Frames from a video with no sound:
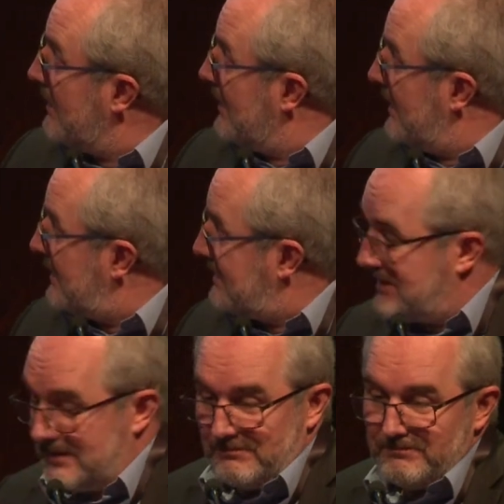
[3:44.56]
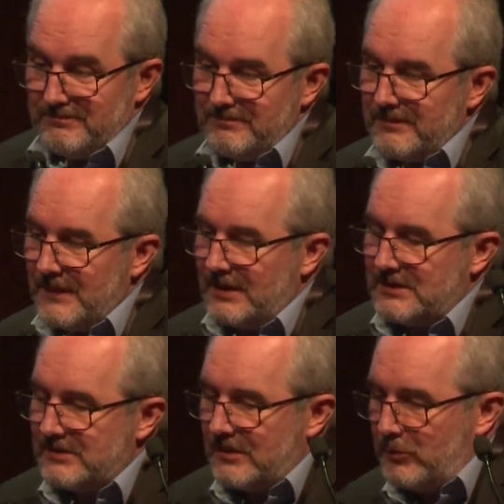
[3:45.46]

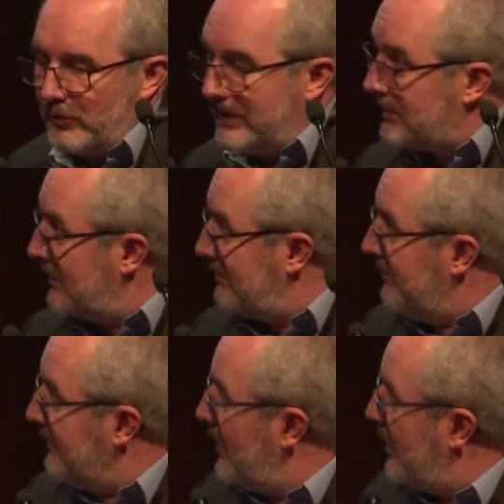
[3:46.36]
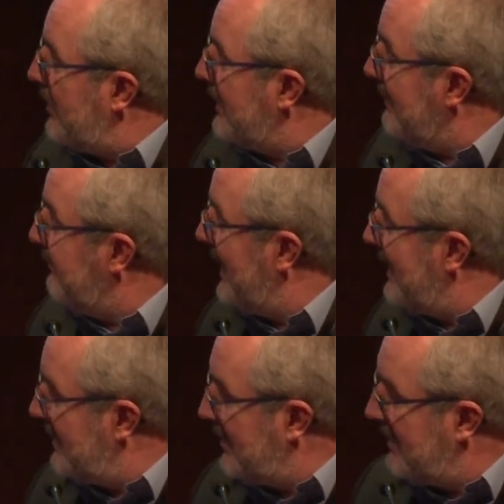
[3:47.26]
it's moving alone,
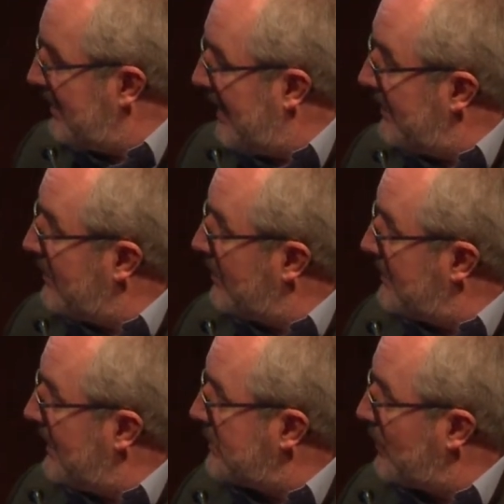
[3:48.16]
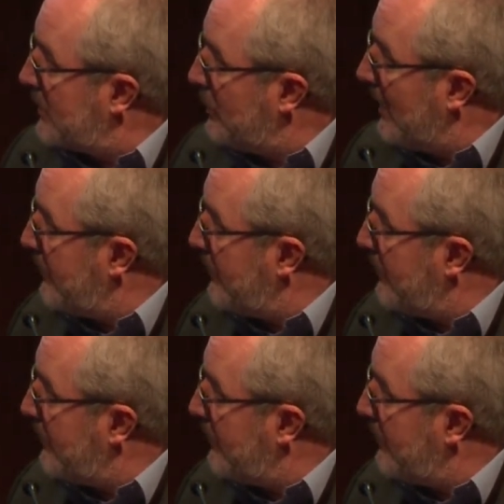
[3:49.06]
and that's what you have